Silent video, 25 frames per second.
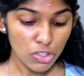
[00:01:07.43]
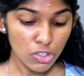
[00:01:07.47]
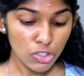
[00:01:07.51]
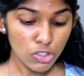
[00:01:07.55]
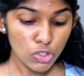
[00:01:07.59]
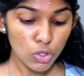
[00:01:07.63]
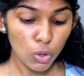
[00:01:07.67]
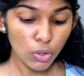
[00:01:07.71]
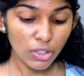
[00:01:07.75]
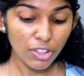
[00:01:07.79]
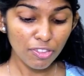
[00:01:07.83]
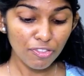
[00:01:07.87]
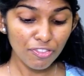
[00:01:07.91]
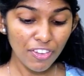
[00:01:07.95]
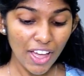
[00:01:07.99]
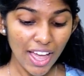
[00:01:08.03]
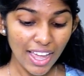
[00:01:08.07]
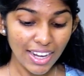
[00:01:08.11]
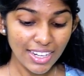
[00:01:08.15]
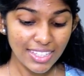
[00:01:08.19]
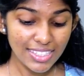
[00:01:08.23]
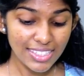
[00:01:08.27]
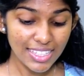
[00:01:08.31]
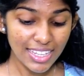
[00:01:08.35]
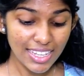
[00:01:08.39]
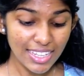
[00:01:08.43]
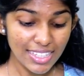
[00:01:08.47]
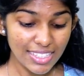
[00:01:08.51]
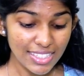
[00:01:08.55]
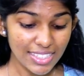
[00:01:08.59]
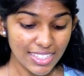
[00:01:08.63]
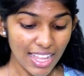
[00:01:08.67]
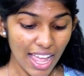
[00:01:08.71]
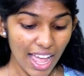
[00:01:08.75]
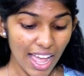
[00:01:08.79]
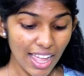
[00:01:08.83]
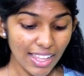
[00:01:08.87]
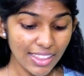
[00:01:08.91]
So the
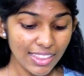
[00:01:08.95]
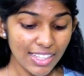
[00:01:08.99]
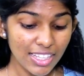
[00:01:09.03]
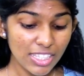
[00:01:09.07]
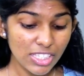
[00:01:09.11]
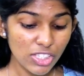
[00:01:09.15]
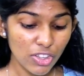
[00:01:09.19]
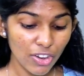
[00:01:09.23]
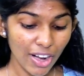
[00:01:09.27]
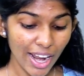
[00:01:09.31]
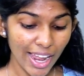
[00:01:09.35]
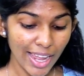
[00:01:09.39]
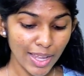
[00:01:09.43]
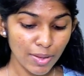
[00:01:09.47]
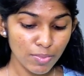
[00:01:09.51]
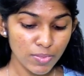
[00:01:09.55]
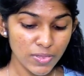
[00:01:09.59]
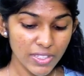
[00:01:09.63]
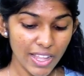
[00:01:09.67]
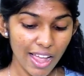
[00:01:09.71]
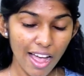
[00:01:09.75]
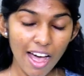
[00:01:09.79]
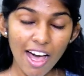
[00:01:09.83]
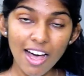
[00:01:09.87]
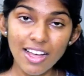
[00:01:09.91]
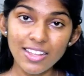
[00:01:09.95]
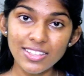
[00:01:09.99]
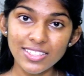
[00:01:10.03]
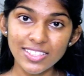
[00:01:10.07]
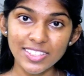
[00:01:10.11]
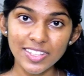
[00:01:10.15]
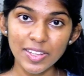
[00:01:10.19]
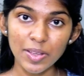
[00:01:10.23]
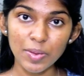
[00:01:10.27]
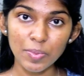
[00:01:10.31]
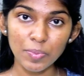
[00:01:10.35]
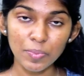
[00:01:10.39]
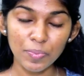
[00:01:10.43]
Pharisees and the scribes
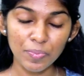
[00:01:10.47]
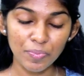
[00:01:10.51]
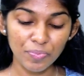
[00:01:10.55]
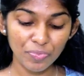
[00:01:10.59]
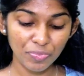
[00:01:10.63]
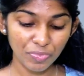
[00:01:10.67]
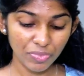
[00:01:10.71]
asked him,